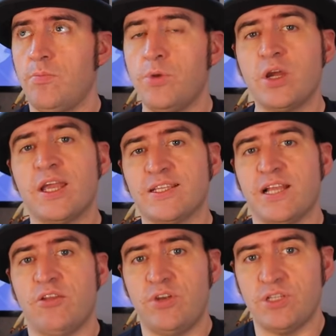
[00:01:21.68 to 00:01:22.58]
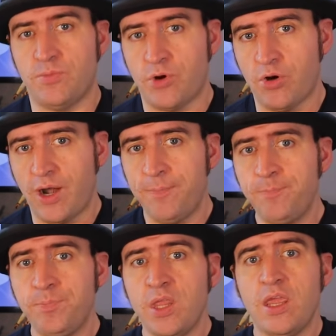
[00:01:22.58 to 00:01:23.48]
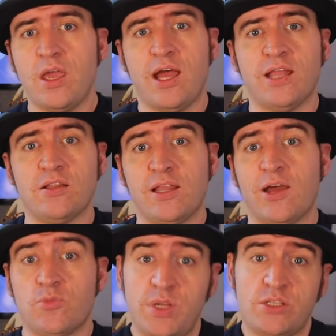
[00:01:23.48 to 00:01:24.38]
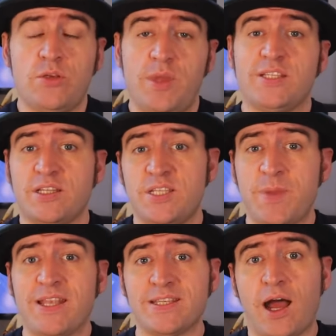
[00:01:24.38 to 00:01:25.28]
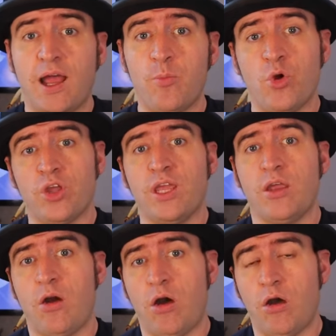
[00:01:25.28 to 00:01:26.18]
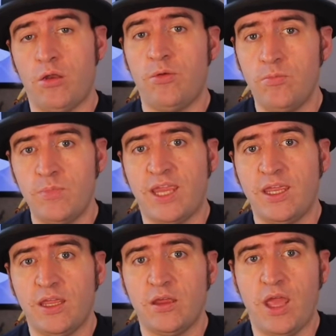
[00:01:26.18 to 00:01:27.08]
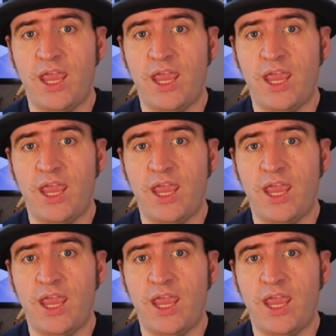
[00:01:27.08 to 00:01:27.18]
bug accelerator program and allowed me to basically spend time working on making